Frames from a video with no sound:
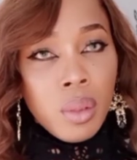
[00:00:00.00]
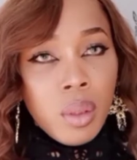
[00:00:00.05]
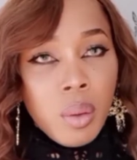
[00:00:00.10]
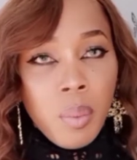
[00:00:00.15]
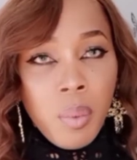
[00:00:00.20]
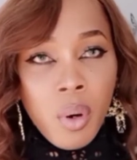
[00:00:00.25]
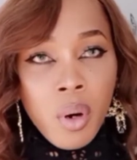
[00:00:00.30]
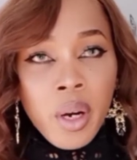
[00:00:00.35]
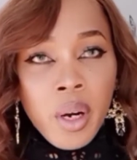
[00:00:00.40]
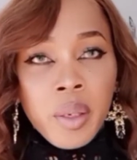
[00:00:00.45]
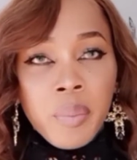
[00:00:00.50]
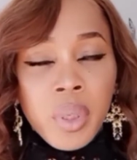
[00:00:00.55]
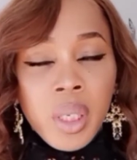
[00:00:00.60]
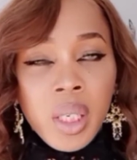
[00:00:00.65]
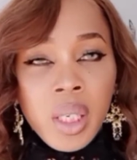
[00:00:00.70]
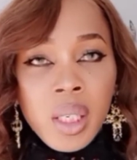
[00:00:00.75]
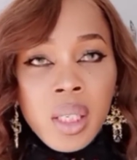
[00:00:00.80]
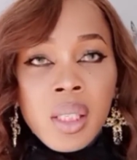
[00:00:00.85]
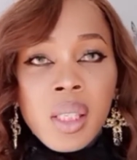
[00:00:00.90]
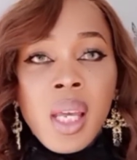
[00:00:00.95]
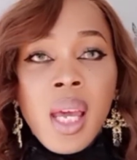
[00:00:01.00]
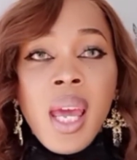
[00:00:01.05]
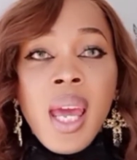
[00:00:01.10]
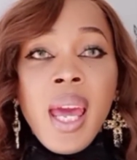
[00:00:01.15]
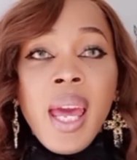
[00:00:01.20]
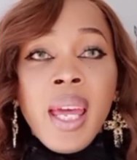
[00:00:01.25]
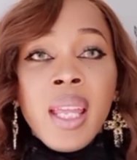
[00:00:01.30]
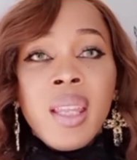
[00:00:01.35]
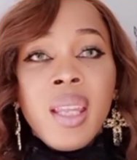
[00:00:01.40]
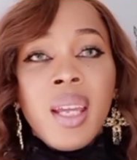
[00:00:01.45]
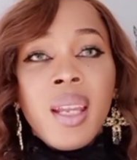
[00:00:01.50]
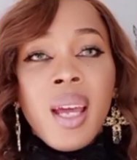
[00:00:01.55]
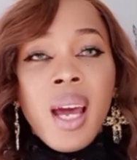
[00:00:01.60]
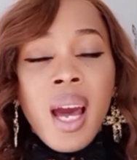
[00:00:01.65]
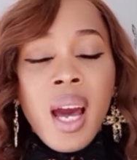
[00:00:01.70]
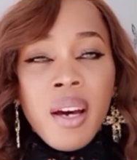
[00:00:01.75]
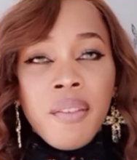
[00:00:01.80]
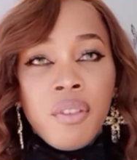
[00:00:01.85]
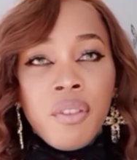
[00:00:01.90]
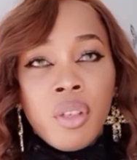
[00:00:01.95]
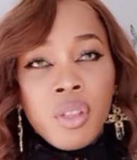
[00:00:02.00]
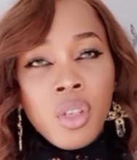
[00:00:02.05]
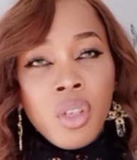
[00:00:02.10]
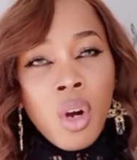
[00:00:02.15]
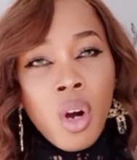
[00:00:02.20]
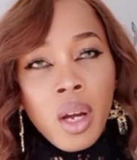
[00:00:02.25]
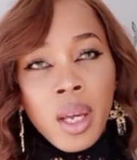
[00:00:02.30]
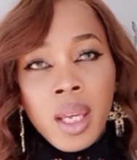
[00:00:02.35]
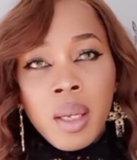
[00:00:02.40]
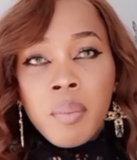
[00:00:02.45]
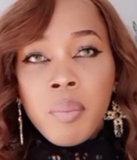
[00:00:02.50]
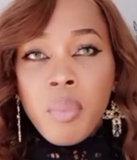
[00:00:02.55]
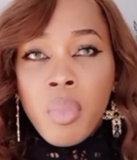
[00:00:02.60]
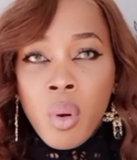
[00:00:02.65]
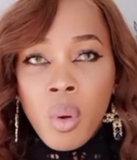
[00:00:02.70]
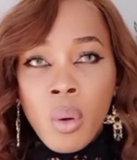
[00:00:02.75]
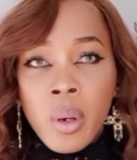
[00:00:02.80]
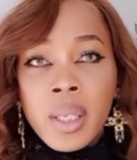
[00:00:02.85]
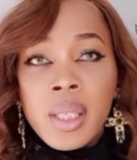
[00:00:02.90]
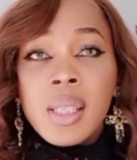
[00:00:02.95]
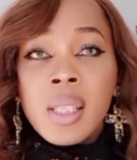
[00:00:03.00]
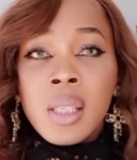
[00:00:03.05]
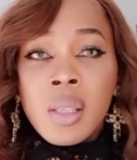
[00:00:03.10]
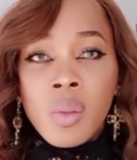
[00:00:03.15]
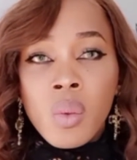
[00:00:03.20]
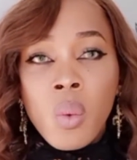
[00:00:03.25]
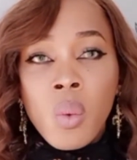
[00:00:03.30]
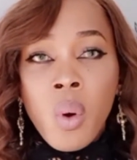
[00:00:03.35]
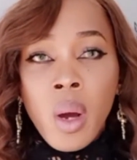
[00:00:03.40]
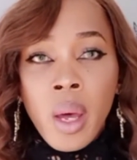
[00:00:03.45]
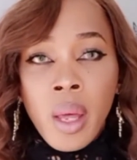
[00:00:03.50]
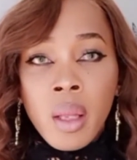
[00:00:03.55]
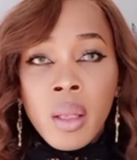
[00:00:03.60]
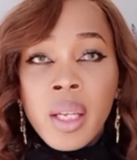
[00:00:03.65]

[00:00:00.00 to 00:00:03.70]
the part, and then have your talking points as well.